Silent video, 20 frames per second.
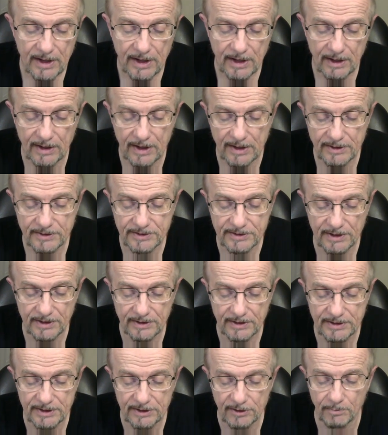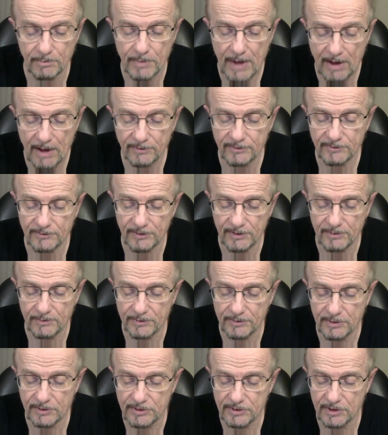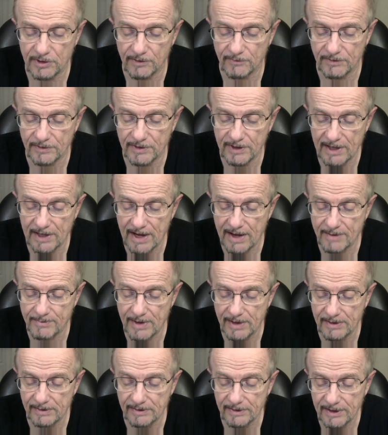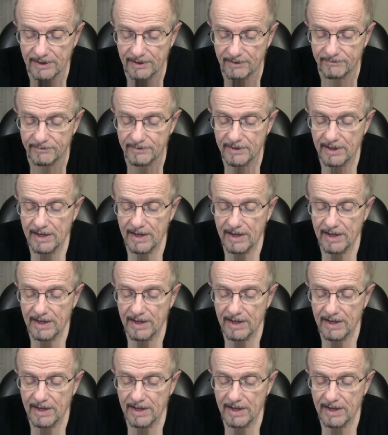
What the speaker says: All right, so deal bountifully with your servant that I may live